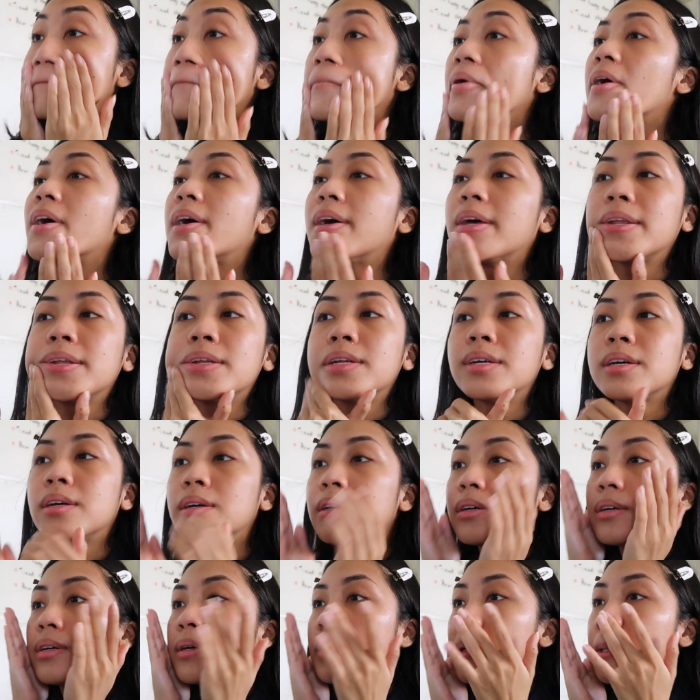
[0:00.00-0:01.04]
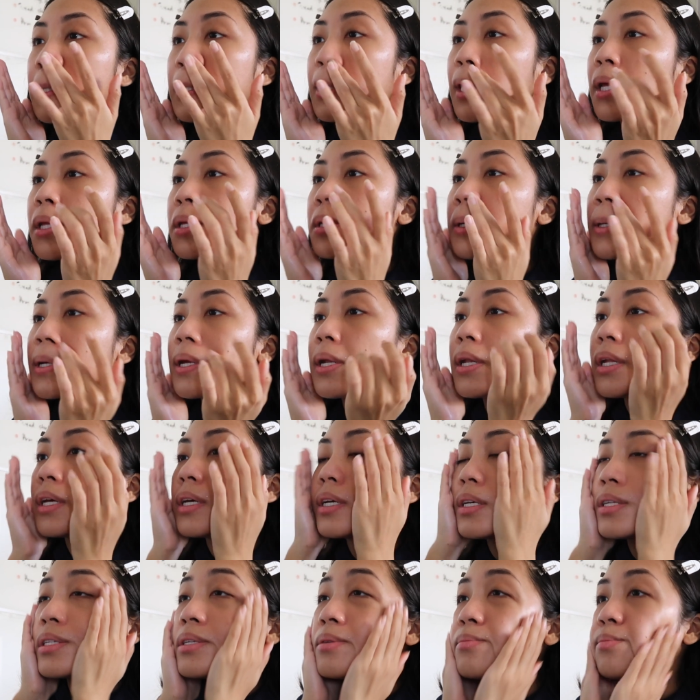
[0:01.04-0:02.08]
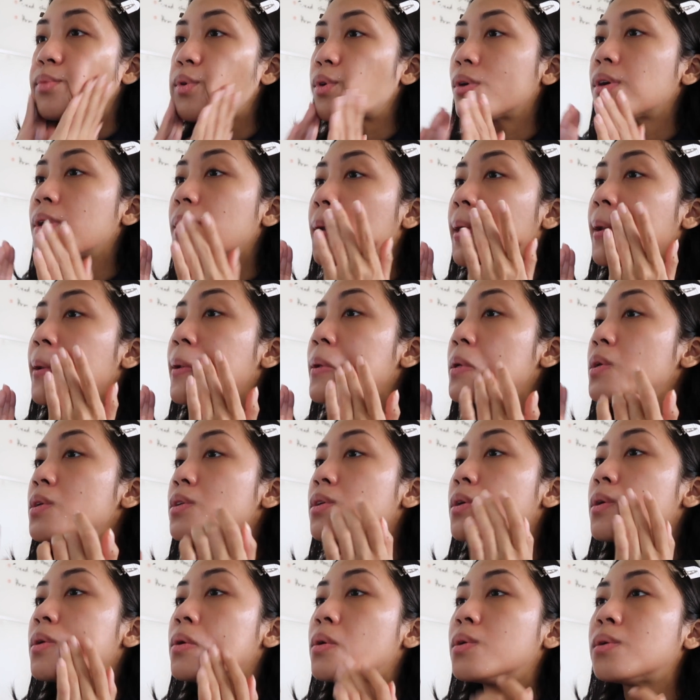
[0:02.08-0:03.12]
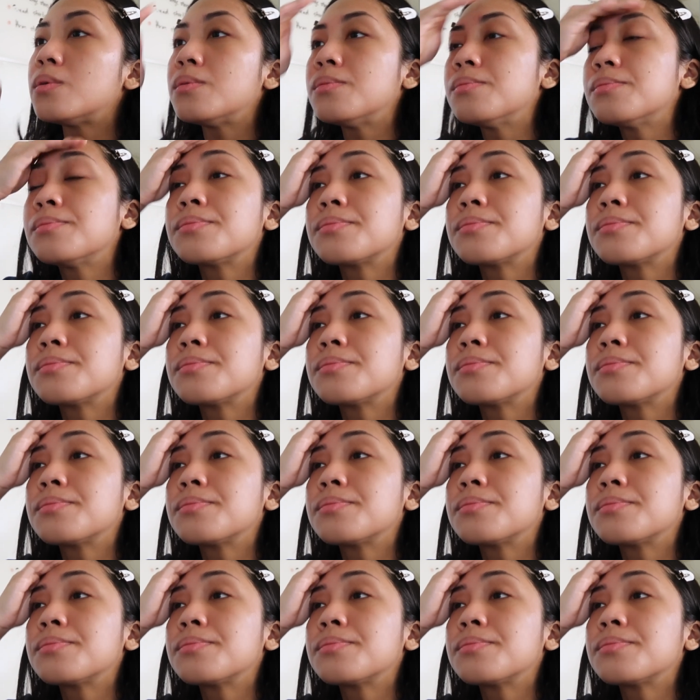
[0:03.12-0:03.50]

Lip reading: But sunscreen is important, so